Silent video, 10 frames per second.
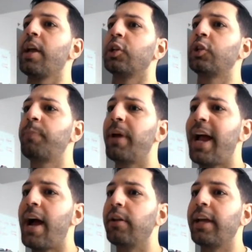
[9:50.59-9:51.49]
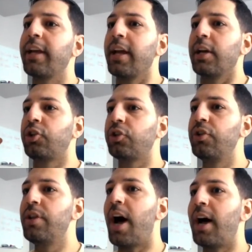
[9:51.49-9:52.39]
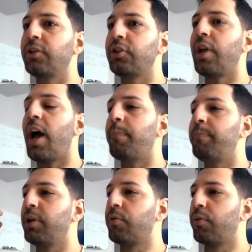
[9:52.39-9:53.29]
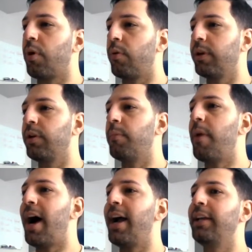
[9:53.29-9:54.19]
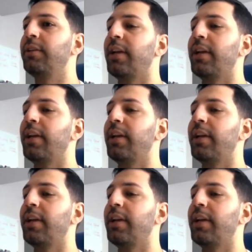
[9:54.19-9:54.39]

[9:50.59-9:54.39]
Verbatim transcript: spend out like just nonstop be growing your mind